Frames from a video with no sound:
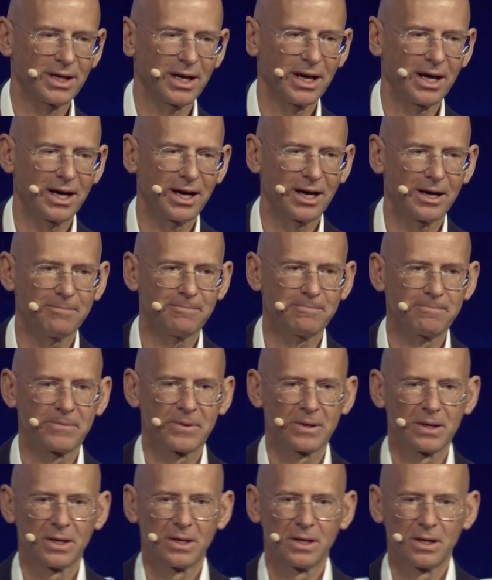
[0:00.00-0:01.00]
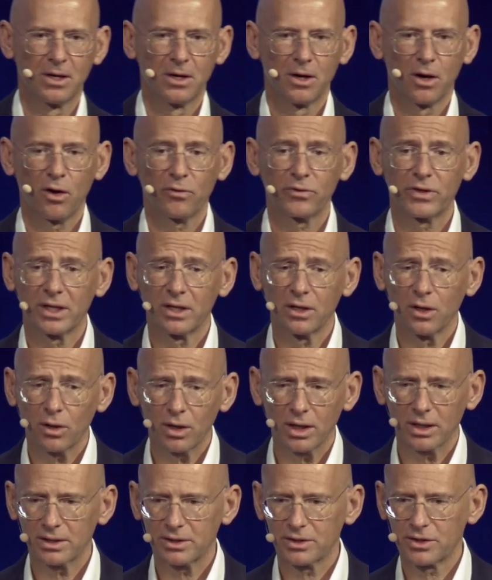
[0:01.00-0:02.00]
of the
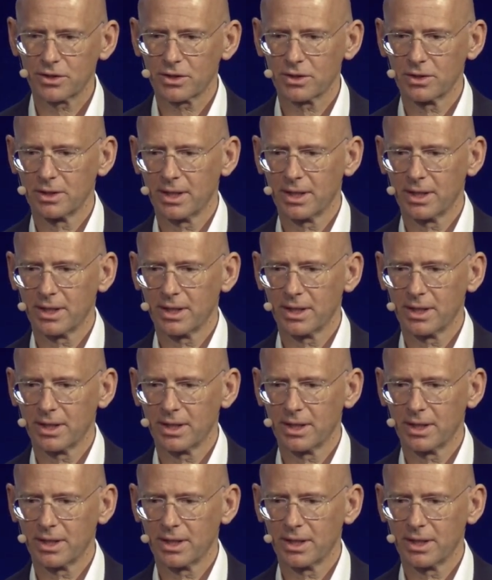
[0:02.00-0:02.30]
knowledge